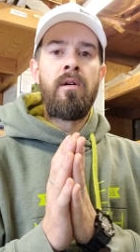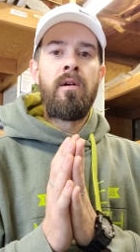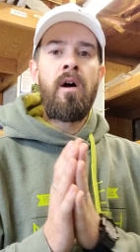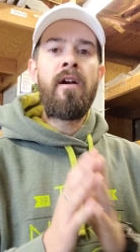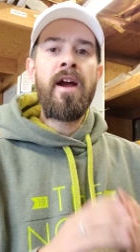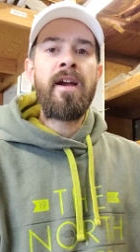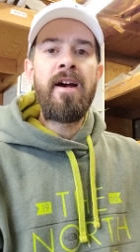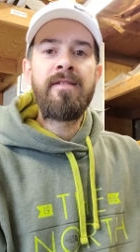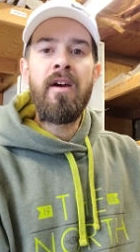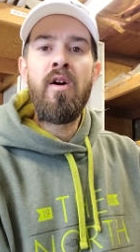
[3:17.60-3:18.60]
All right,
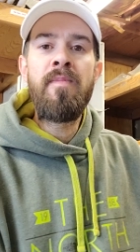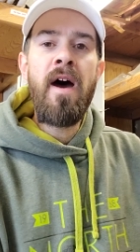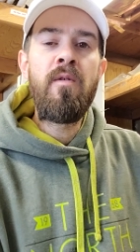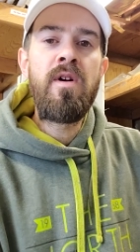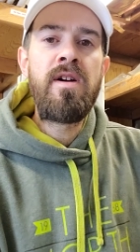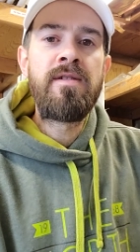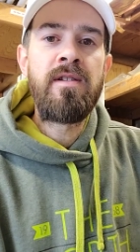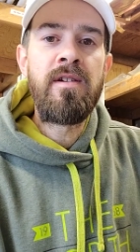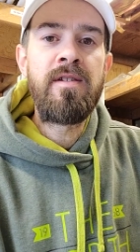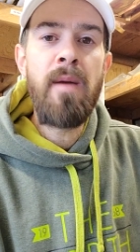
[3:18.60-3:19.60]
guys, I hope that
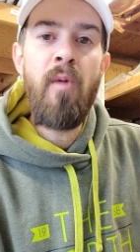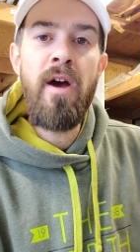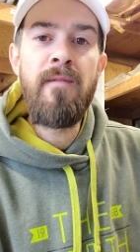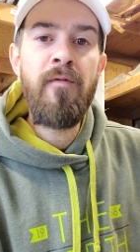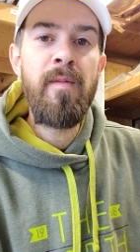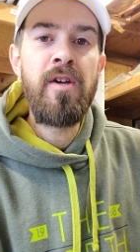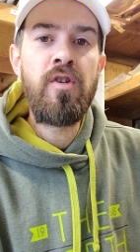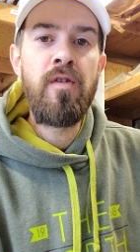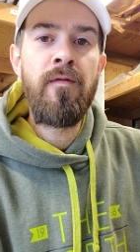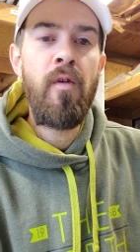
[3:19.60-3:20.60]
was somewhat
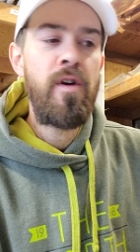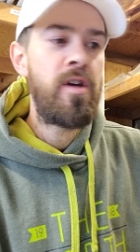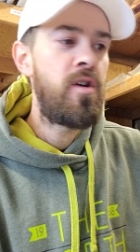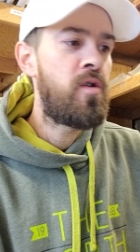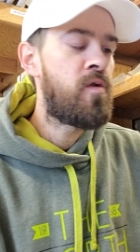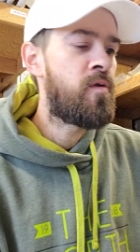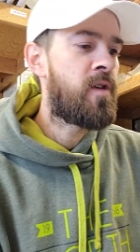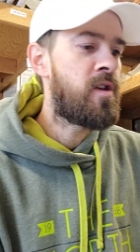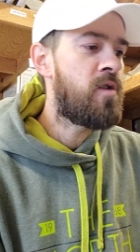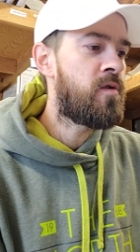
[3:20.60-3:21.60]
informational for you.
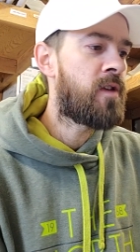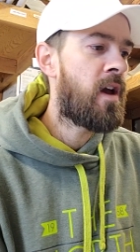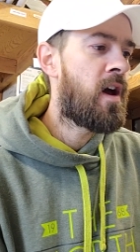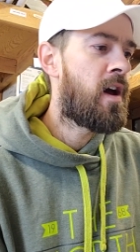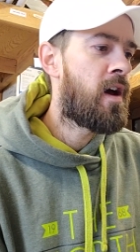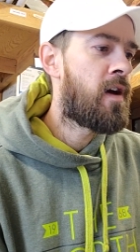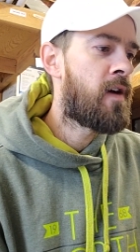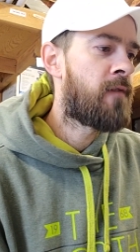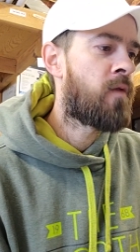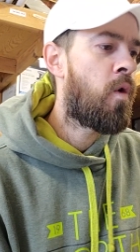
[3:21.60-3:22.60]
The use
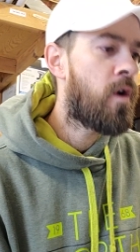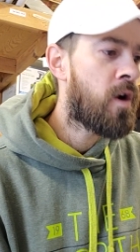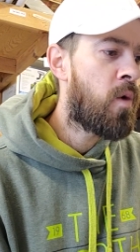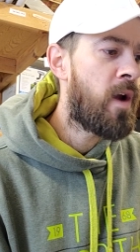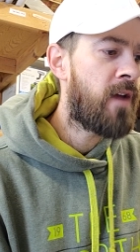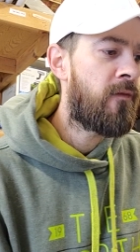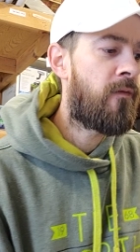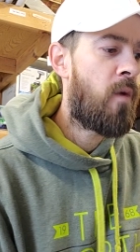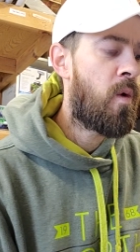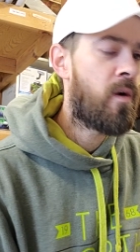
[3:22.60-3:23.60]
of chloroquine
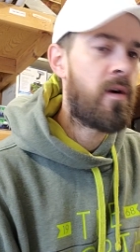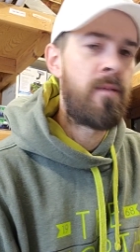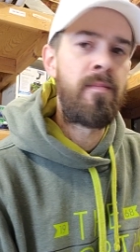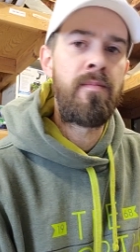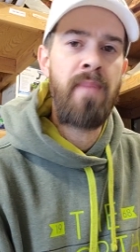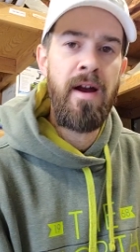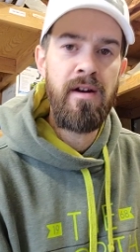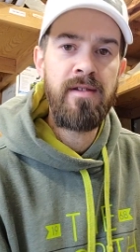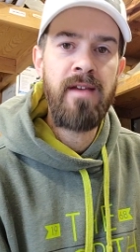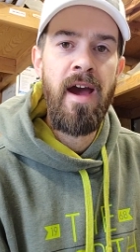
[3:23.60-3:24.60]
for
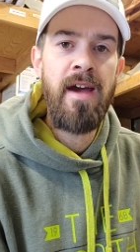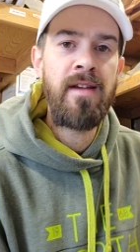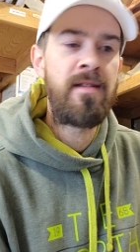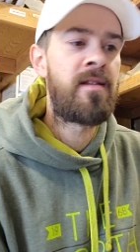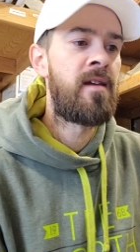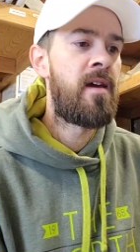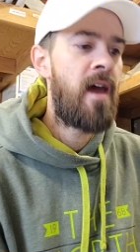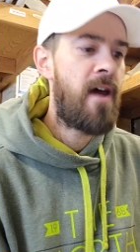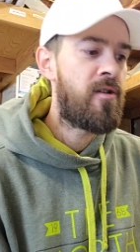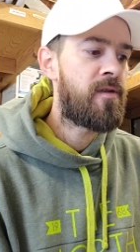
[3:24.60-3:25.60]
parasites,
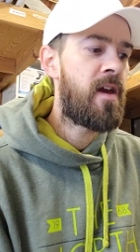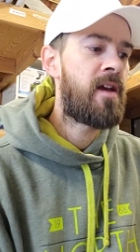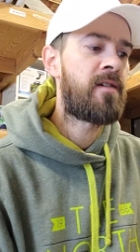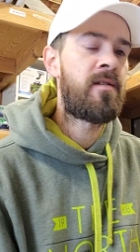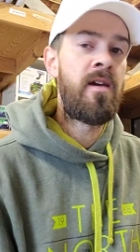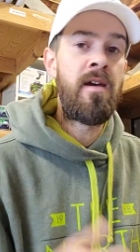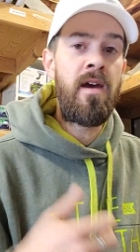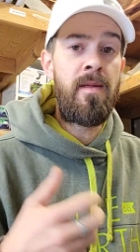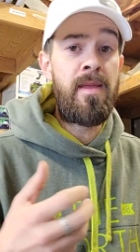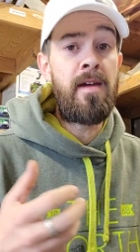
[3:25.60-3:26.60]
other things,
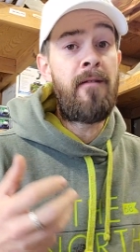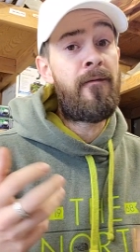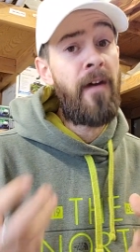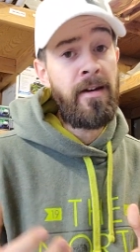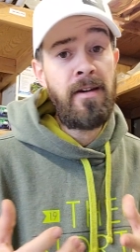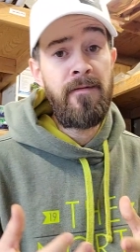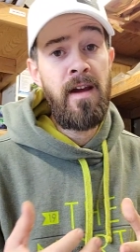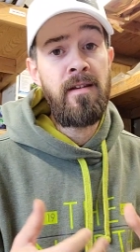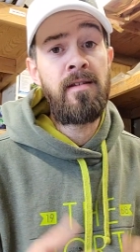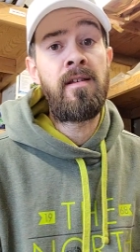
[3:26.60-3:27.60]
the
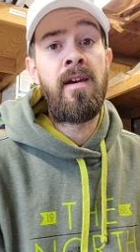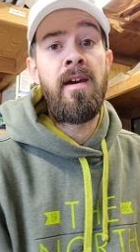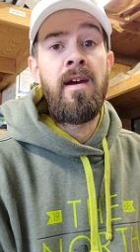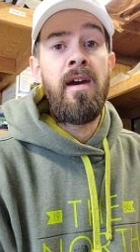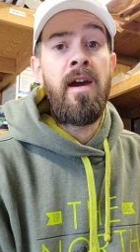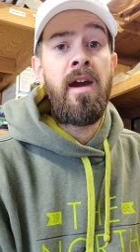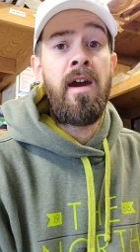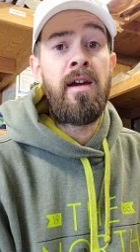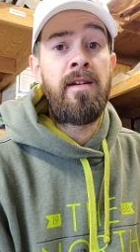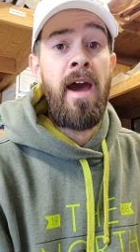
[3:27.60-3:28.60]
effectiveness,
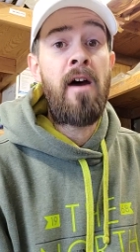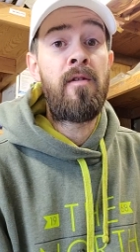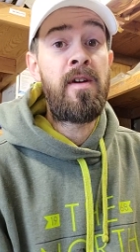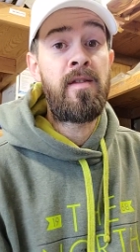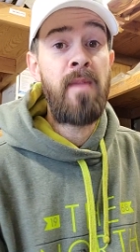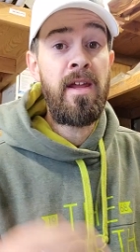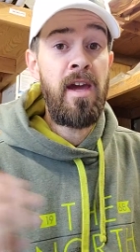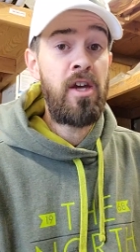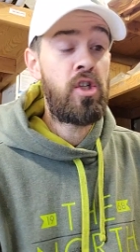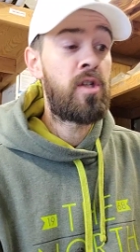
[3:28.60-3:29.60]
and how this
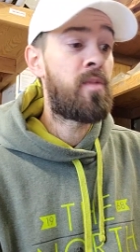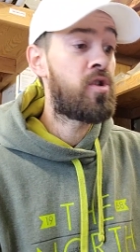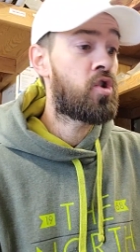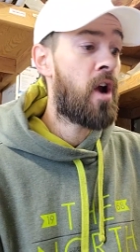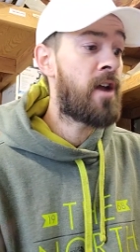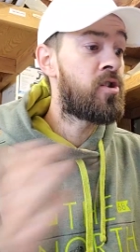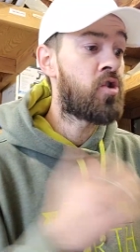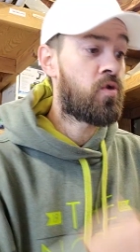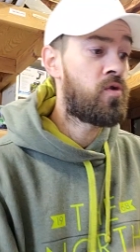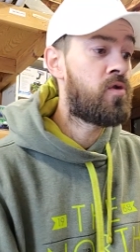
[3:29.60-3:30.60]
medication has been tried and
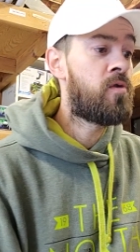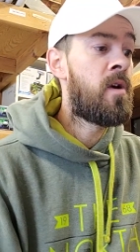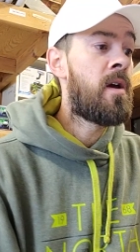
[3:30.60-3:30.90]
true